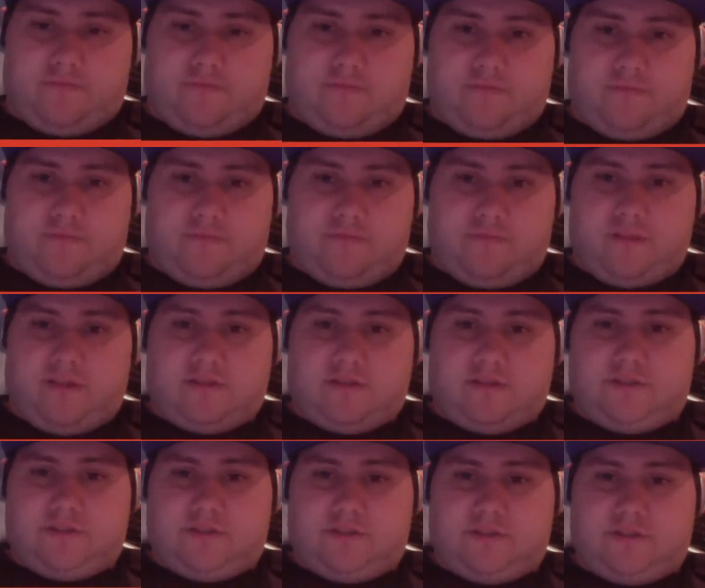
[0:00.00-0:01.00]
So
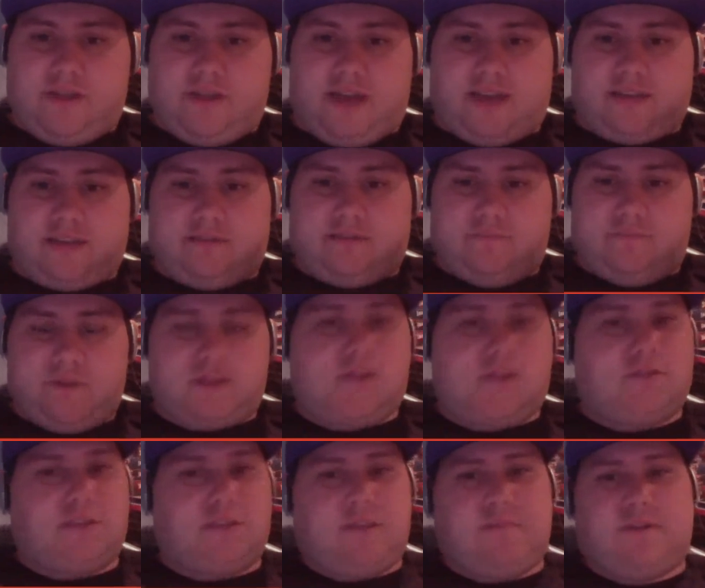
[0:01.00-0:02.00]
guys, pick those up at
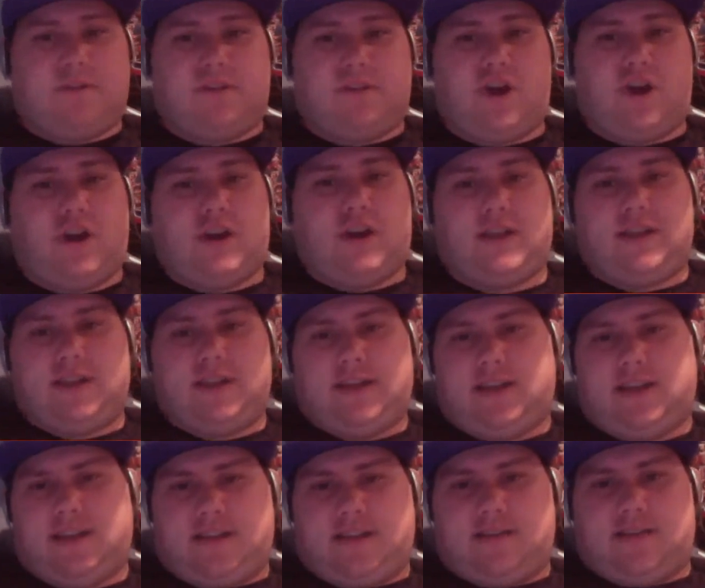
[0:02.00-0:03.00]
Target. That's
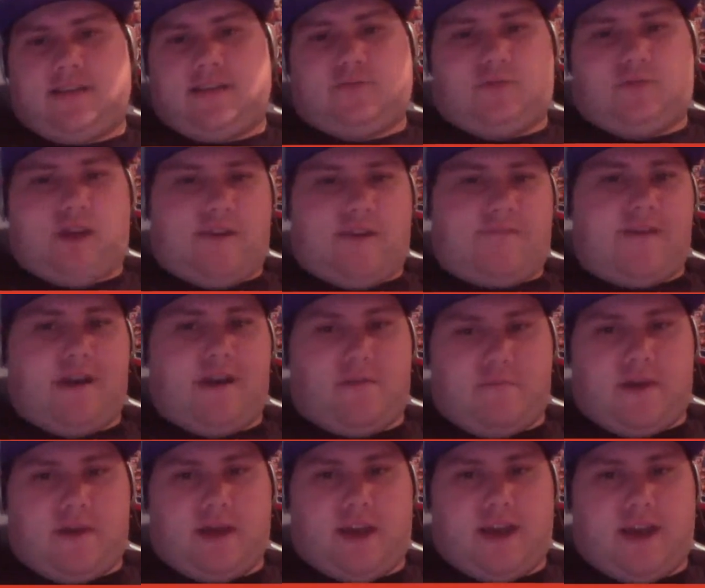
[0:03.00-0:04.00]
where I found mine, and
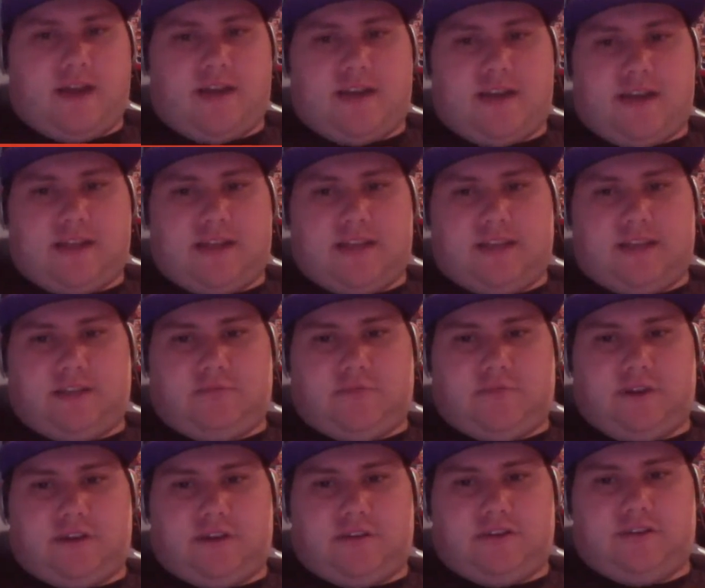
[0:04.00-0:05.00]
I think that's where she
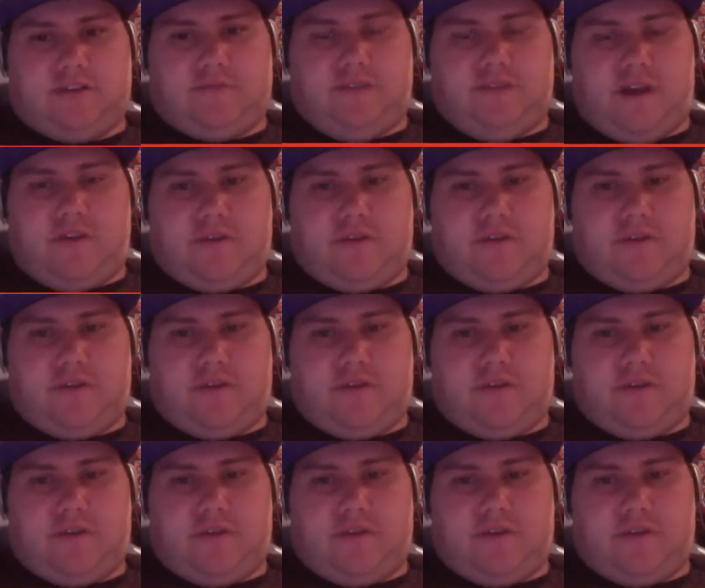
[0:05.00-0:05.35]
found hers.